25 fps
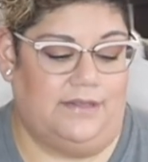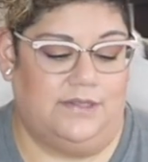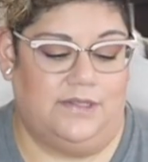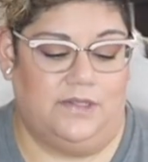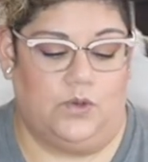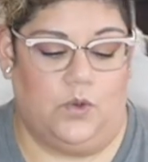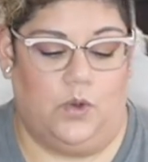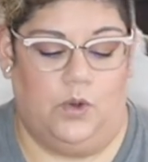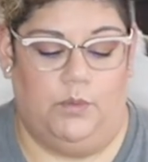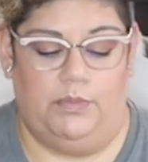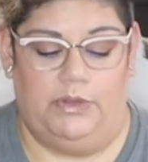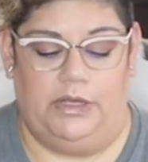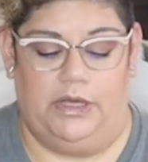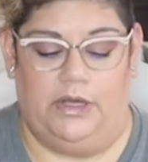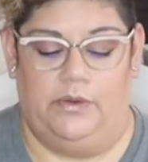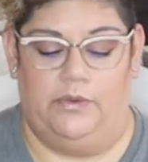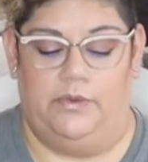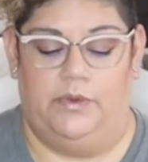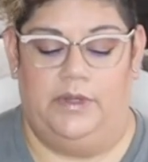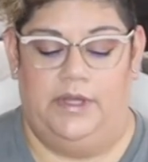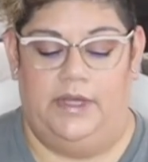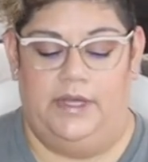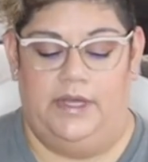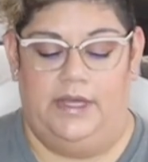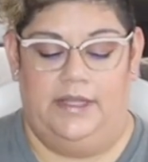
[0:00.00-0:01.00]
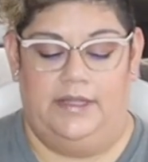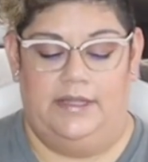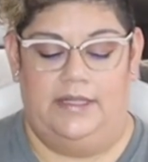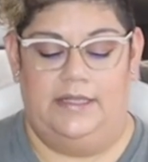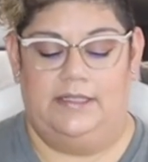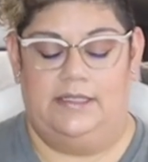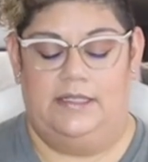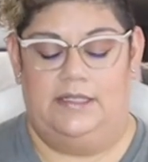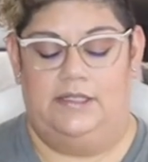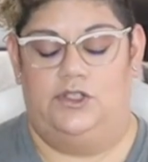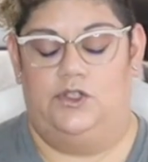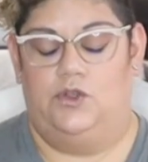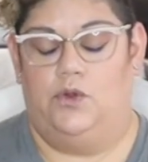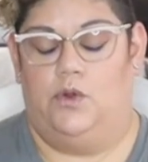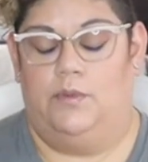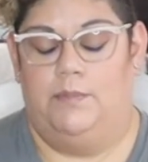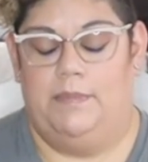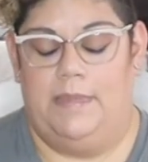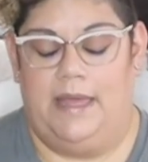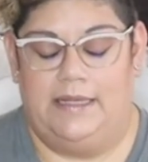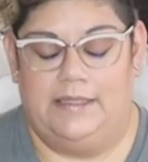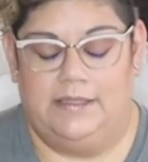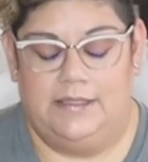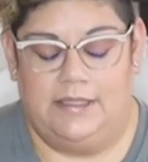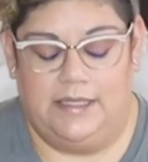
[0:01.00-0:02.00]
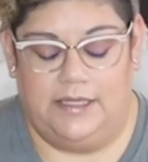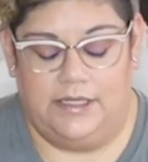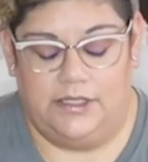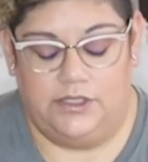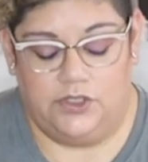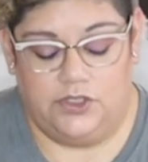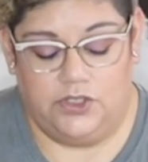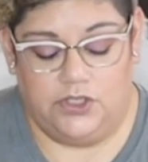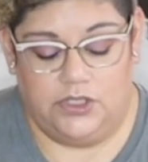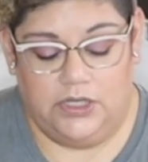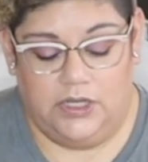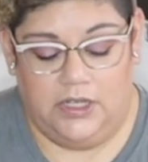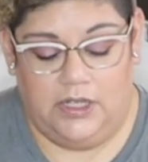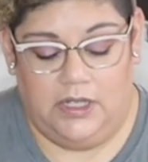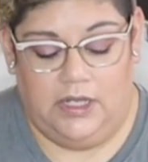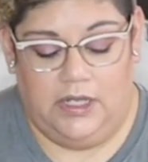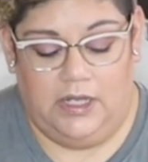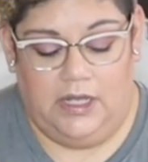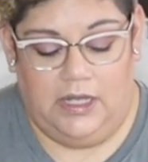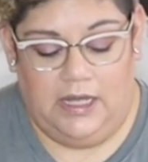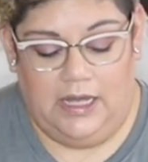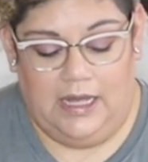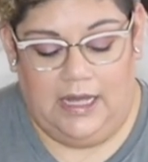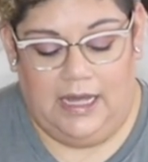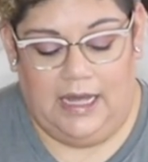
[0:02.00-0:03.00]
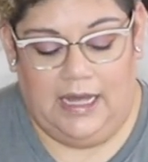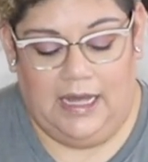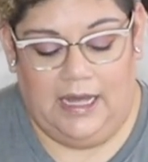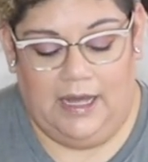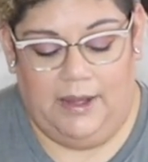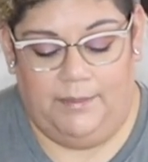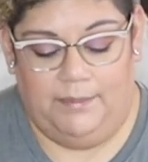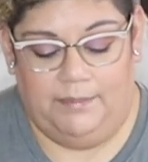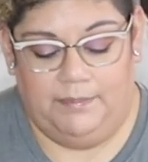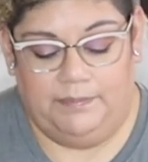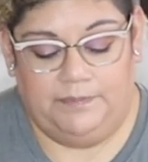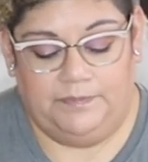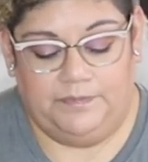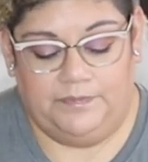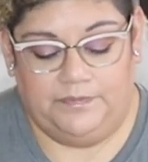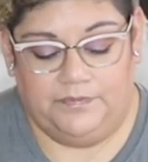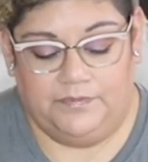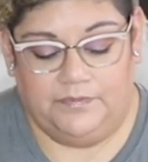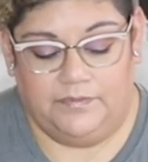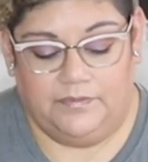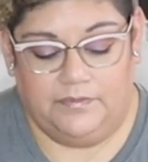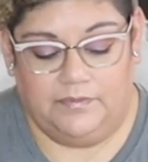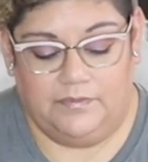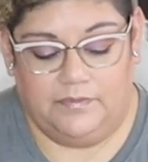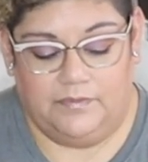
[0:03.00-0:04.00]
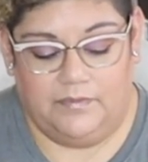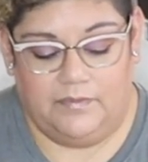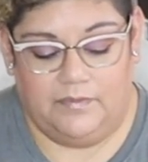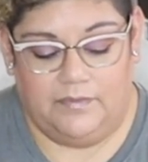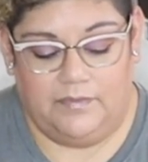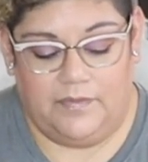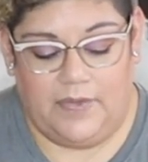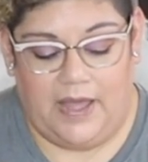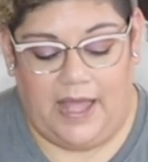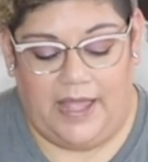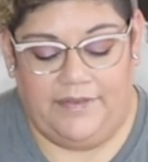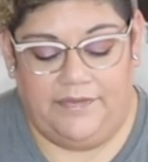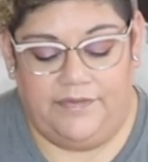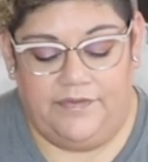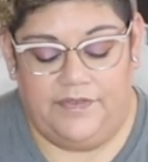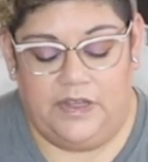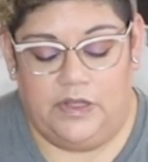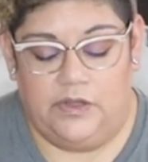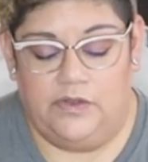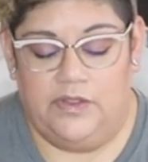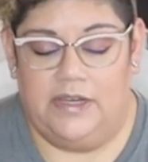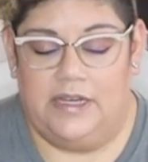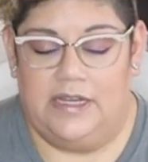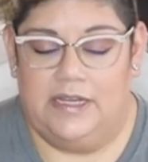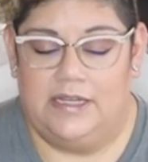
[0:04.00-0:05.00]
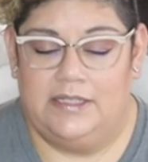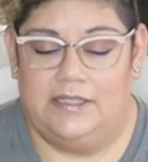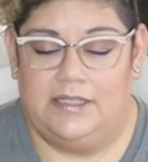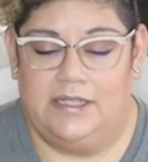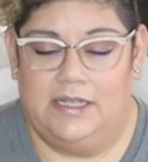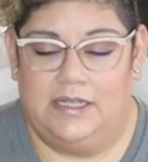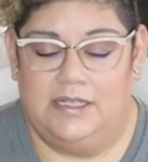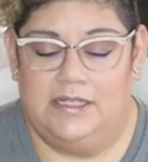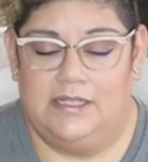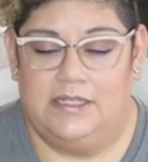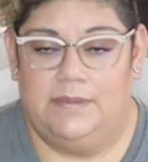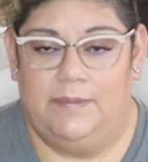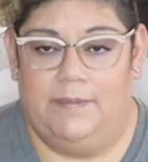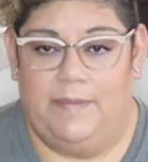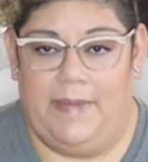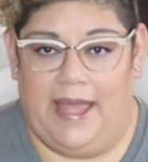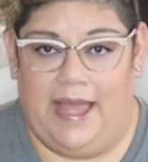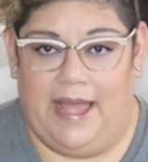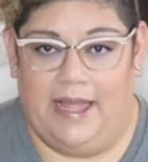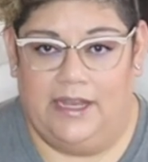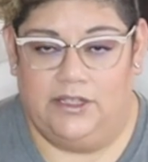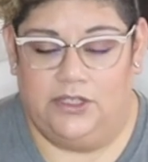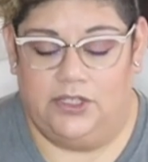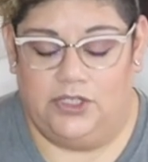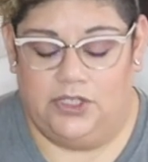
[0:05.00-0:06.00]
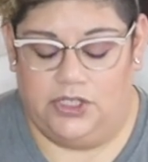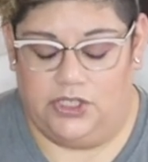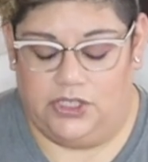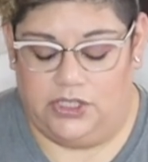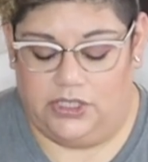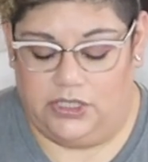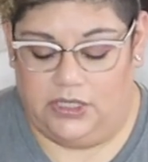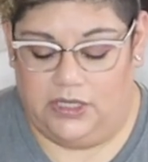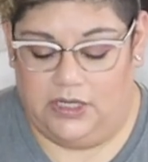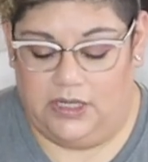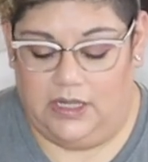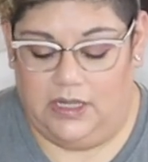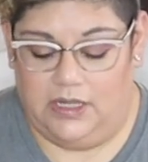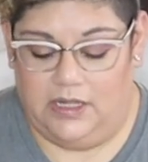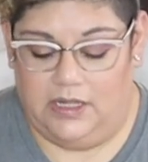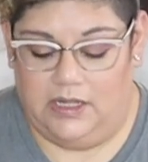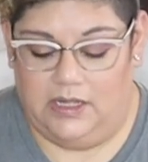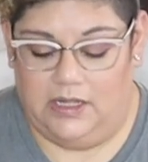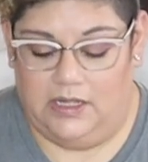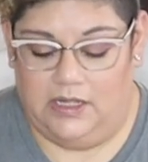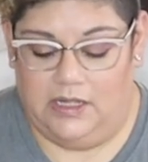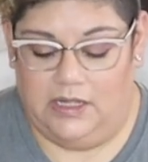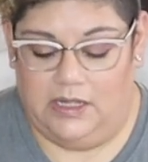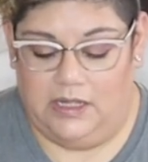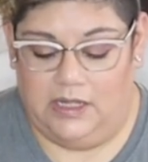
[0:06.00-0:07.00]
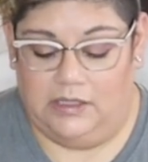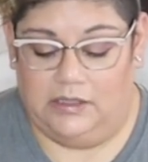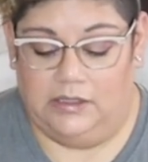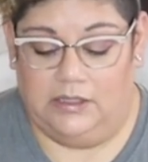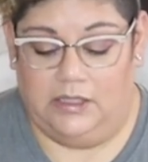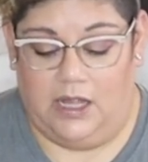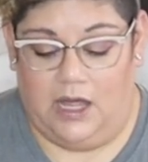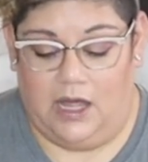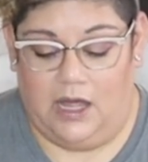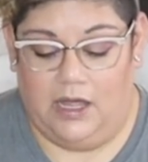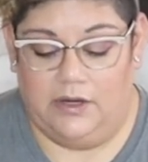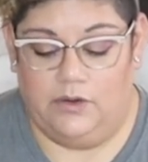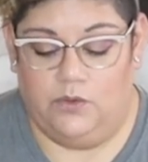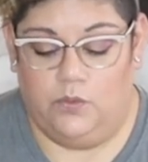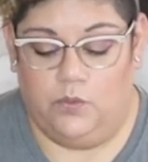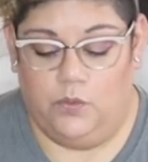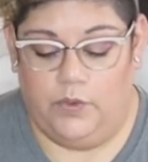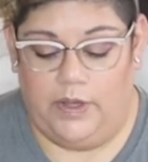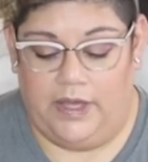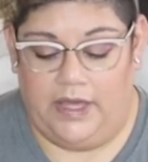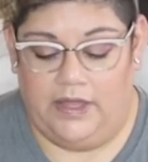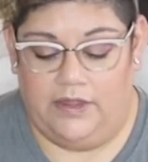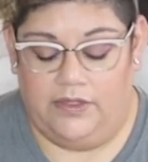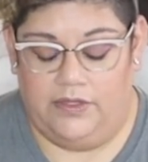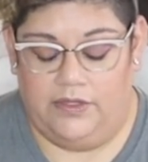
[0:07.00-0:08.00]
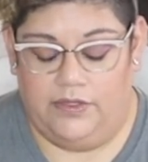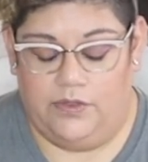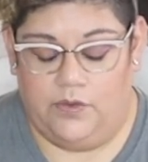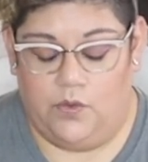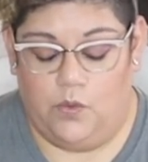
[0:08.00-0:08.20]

Scorpio, this is your message. I feel that it does match a lot with